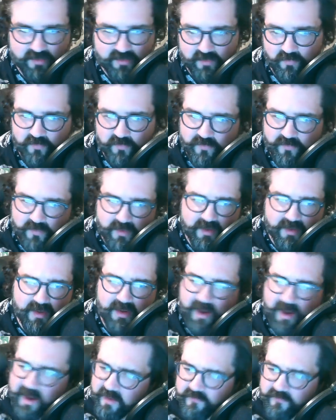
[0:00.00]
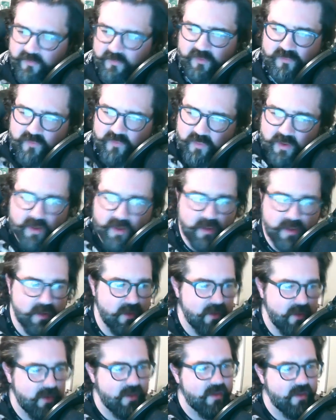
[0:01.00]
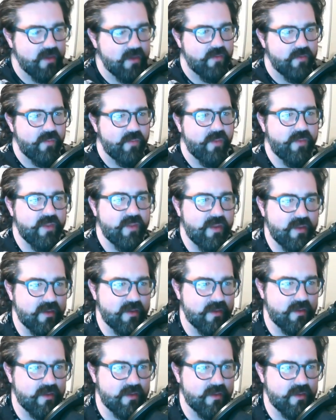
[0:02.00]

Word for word: It was for like an anniversary, maybe like